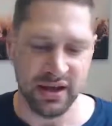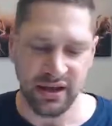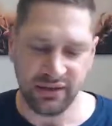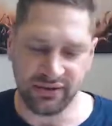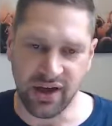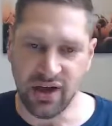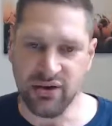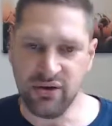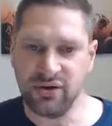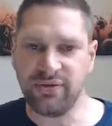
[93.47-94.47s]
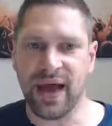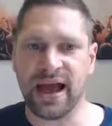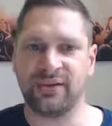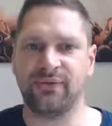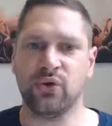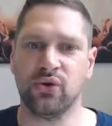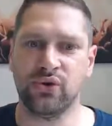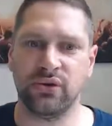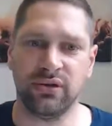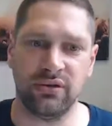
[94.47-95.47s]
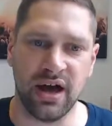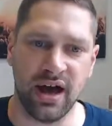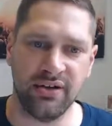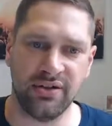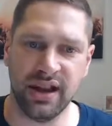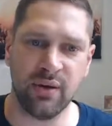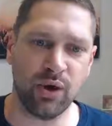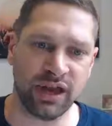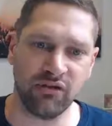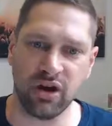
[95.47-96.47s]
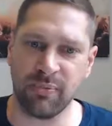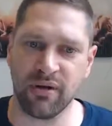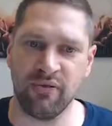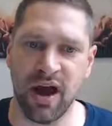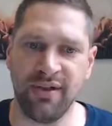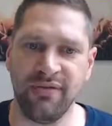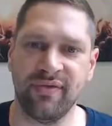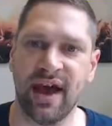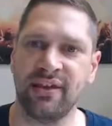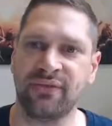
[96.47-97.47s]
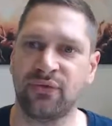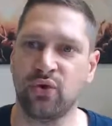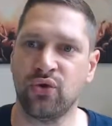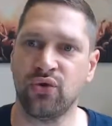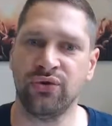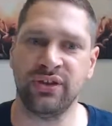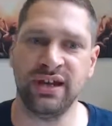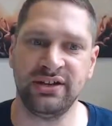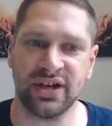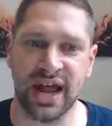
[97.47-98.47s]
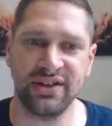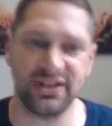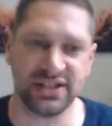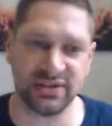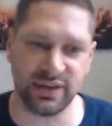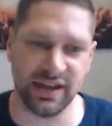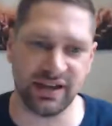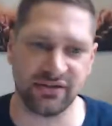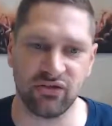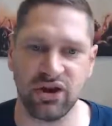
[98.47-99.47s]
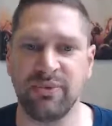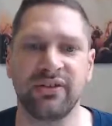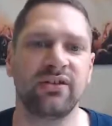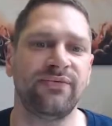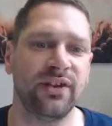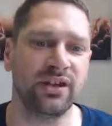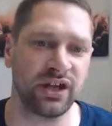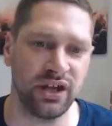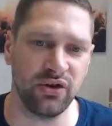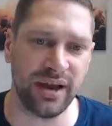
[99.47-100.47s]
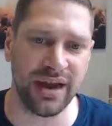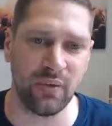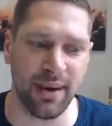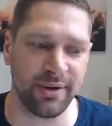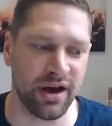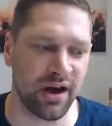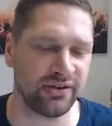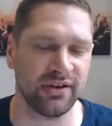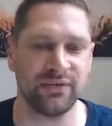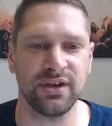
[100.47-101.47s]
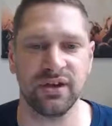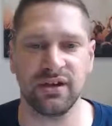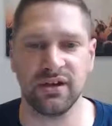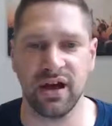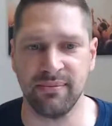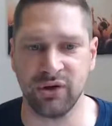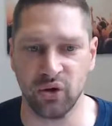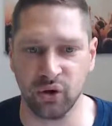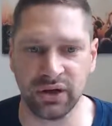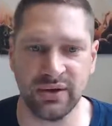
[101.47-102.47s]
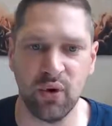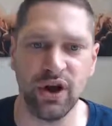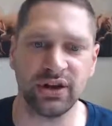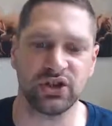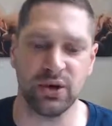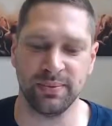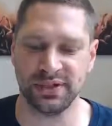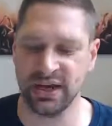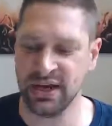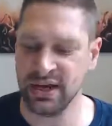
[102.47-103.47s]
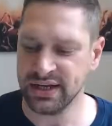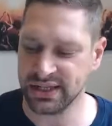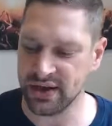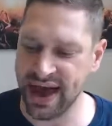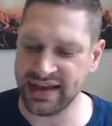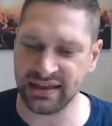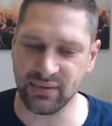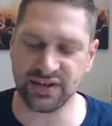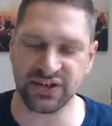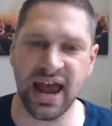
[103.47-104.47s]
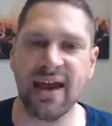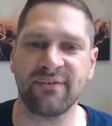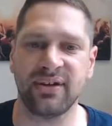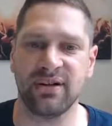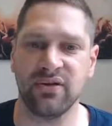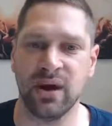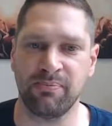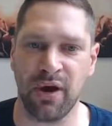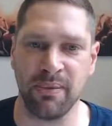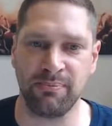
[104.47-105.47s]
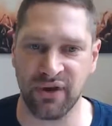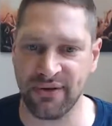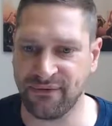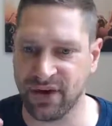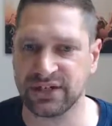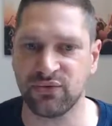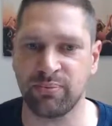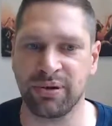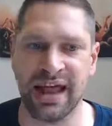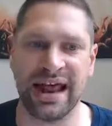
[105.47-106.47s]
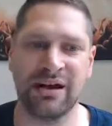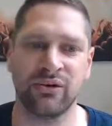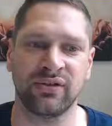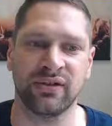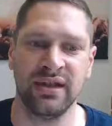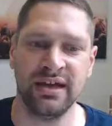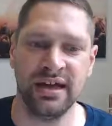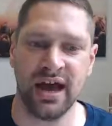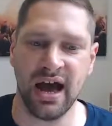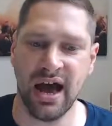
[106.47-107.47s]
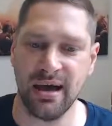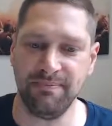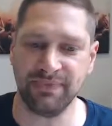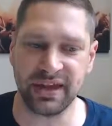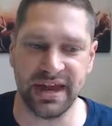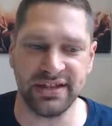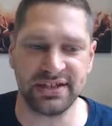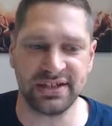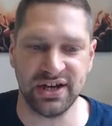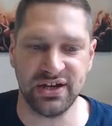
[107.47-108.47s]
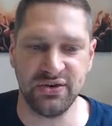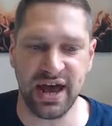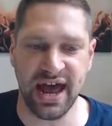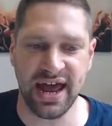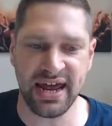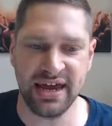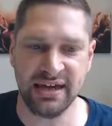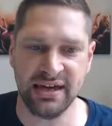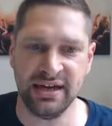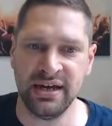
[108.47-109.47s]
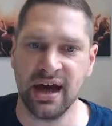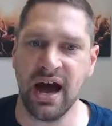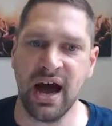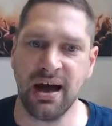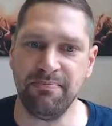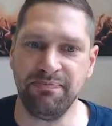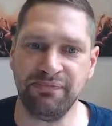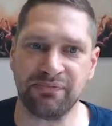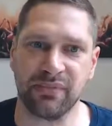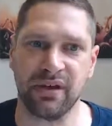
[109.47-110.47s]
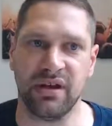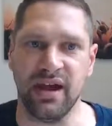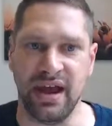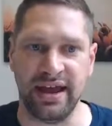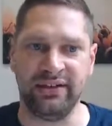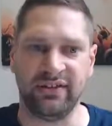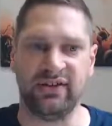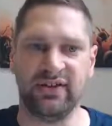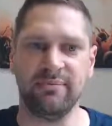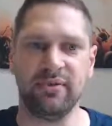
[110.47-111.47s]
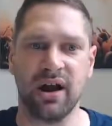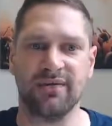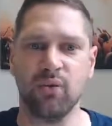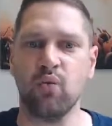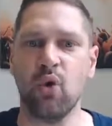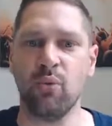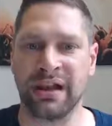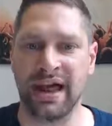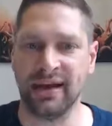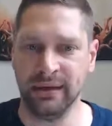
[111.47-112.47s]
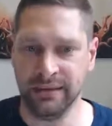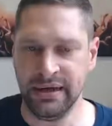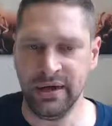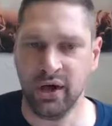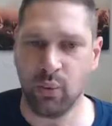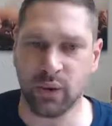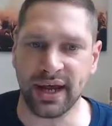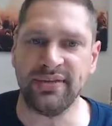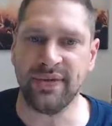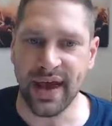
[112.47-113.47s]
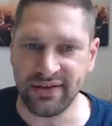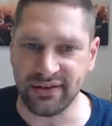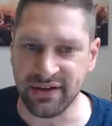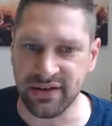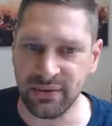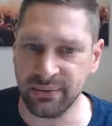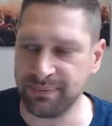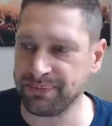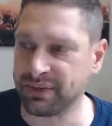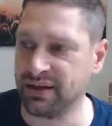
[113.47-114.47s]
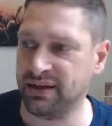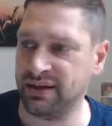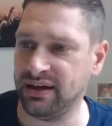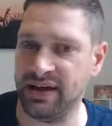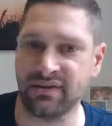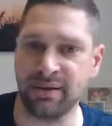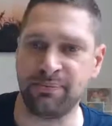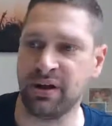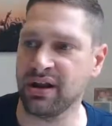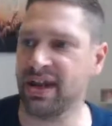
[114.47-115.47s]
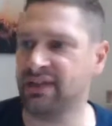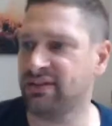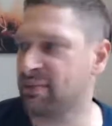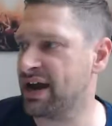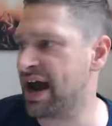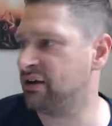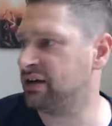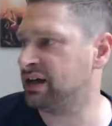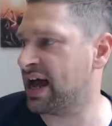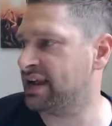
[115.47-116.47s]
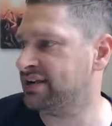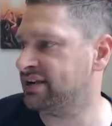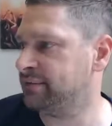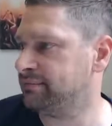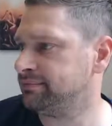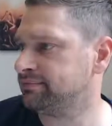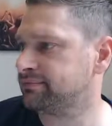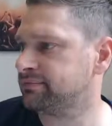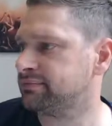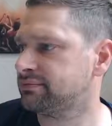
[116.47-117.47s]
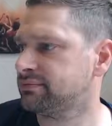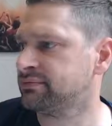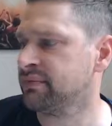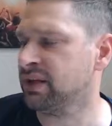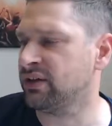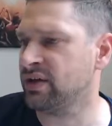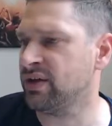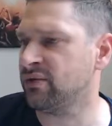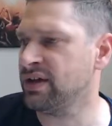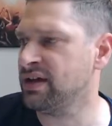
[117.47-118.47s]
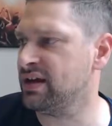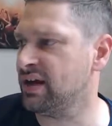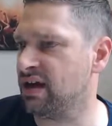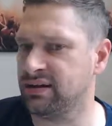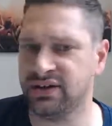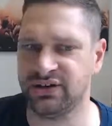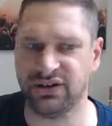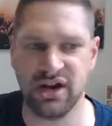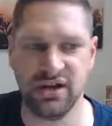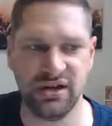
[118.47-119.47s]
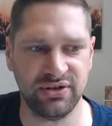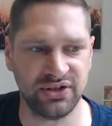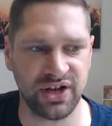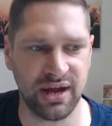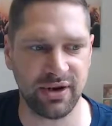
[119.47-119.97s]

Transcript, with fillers: So that's for uh, the networking group I run. That's for the challenges within this group. It's for the Q and A webinars. It's for the um, quarterly workshops. So anything which I have to do, I, I first of all plan out um, into a um, into some kind of a wall planner. What I then do is I plug it into my Outlook calendar. So if we, I'm going to show you, just share my